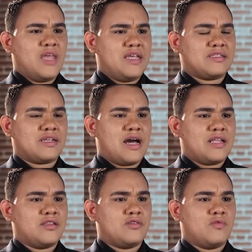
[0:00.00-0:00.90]
on the
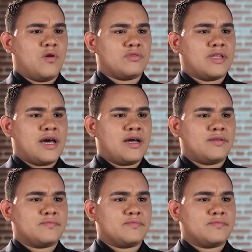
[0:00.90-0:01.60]
steps of the altar,